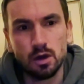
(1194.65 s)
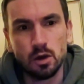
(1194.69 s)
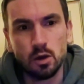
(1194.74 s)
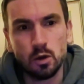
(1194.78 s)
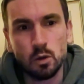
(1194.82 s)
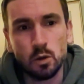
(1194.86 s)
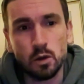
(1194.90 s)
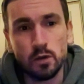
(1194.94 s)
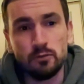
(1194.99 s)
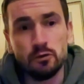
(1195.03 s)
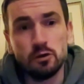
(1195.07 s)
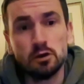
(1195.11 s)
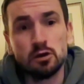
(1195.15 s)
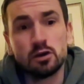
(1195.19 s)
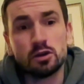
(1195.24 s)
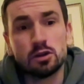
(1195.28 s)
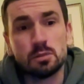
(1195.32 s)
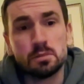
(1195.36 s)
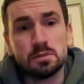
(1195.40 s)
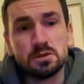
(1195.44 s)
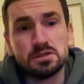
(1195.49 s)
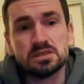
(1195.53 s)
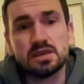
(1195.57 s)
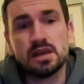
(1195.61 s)
if you look at the
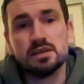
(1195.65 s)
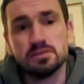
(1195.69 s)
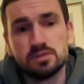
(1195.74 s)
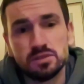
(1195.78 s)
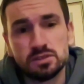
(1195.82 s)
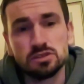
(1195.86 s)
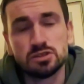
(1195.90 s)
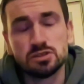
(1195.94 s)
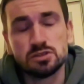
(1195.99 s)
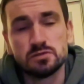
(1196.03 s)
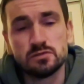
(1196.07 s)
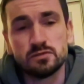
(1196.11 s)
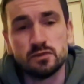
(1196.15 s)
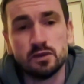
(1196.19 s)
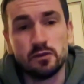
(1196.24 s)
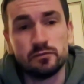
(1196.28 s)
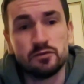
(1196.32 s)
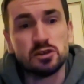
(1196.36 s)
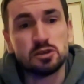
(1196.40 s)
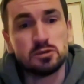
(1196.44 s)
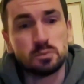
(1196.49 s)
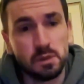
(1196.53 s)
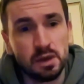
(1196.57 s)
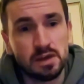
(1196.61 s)
percentage of
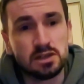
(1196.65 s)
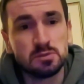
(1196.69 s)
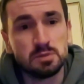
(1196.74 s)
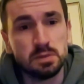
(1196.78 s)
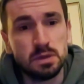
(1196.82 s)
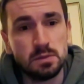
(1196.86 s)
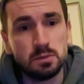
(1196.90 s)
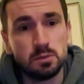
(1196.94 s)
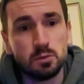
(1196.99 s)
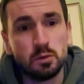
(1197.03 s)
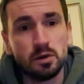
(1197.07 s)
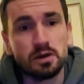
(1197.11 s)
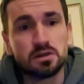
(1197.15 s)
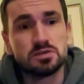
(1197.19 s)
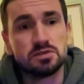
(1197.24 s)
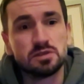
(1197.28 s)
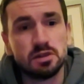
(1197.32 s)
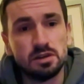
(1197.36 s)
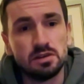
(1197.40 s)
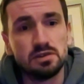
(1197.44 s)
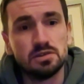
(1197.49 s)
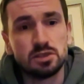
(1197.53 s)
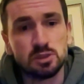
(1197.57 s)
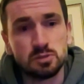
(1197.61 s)
displaced people,
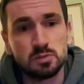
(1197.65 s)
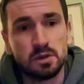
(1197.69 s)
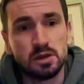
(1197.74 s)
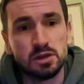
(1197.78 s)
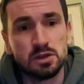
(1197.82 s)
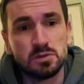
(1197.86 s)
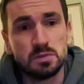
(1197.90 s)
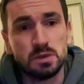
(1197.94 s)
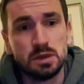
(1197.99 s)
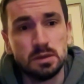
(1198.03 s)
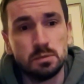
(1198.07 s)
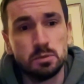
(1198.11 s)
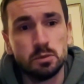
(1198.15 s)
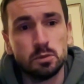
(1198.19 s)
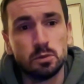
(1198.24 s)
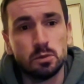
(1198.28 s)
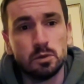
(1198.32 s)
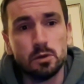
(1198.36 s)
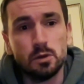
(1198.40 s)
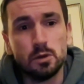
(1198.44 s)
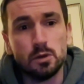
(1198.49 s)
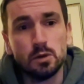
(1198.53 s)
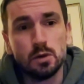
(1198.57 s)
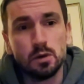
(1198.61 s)
externally displaced people,
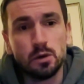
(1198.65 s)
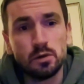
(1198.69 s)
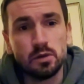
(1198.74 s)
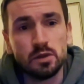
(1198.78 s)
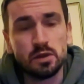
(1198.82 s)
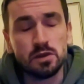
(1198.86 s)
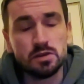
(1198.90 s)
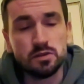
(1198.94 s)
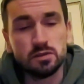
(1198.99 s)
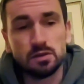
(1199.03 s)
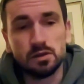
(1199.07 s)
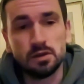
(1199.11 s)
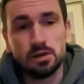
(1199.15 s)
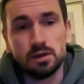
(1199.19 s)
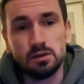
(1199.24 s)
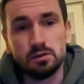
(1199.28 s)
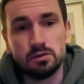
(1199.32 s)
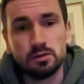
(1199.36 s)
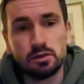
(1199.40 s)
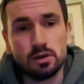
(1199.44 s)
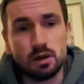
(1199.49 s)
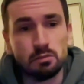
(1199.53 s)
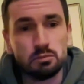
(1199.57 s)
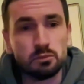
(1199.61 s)
the
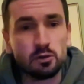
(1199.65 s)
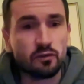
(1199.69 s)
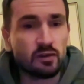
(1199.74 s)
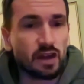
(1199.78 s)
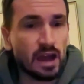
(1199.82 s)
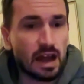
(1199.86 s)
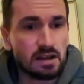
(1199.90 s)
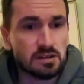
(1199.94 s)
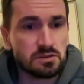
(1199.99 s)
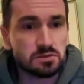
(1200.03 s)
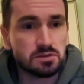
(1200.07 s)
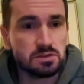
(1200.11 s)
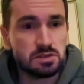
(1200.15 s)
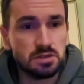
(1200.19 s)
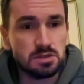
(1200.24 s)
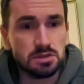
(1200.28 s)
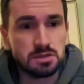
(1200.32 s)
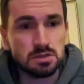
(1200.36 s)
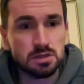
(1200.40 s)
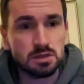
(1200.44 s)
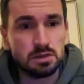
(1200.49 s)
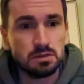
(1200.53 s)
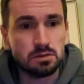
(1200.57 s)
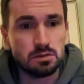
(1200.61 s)
number of casualties
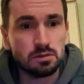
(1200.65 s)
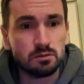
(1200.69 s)
in the